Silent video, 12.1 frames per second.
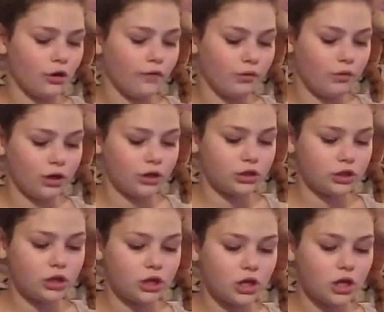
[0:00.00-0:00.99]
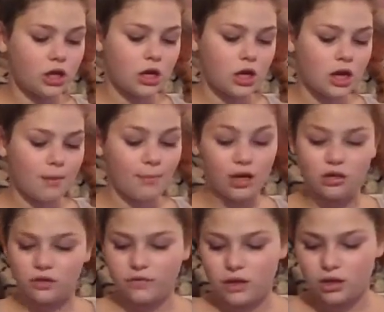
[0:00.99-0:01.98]
if you watched my
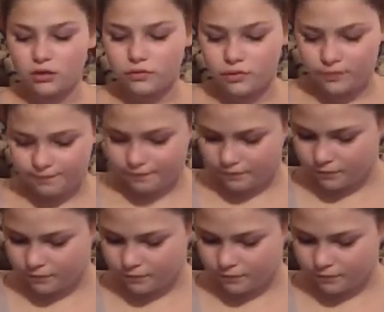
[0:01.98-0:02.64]
other videos.